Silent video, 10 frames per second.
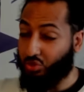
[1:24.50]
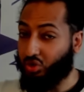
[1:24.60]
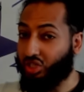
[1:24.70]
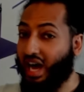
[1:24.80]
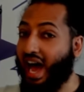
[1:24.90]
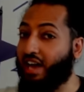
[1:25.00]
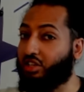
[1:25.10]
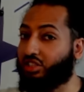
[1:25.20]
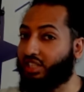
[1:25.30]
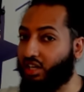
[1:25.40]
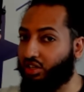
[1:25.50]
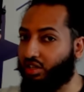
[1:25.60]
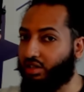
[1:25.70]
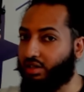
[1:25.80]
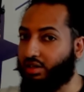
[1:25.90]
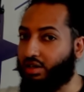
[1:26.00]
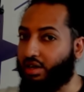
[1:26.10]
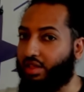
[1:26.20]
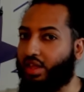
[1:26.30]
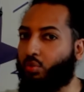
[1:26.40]
was a higher seller,
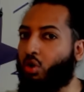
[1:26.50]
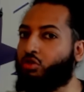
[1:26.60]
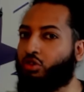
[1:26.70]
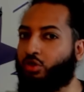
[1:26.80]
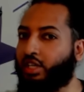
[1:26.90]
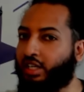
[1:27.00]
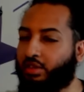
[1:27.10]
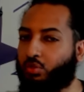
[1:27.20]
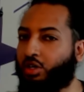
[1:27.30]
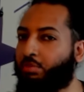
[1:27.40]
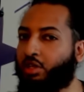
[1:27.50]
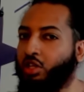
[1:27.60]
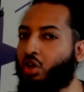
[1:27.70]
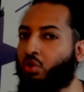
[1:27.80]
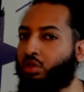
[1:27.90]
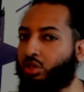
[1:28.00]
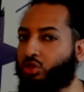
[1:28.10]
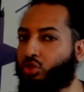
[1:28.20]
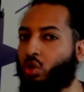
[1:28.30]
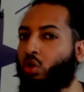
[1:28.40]
then Wolverine wouldn't be the only
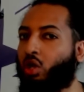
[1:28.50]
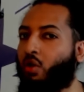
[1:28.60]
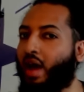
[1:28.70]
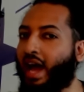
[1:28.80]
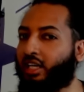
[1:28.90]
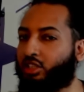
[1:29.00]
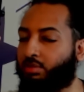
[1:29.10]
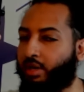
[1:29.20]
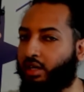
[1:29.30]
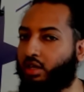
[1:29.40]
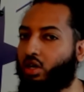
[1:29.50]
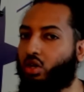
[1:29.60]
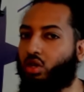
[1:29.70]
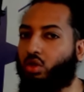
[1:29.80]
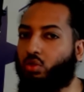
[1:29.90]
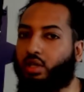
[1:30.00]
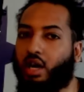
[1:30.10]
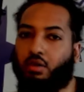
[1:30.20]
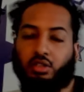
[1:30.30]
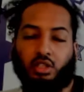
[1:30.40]
solo X-Men who
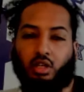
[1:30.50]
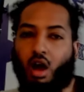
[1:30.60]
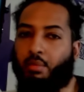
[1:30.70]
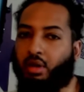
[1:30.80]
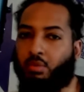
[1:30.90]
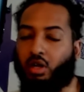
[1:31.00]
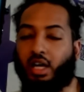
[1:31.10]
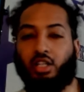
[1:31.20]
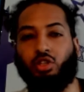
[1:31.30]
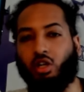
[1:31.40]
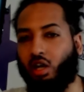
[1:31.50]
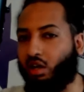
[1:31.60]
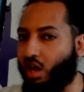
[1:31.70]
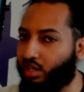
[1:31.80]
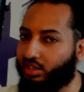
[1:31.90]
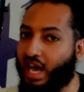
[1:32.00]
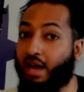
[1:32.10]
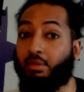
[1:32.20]
carries a comic book. It took a lot of time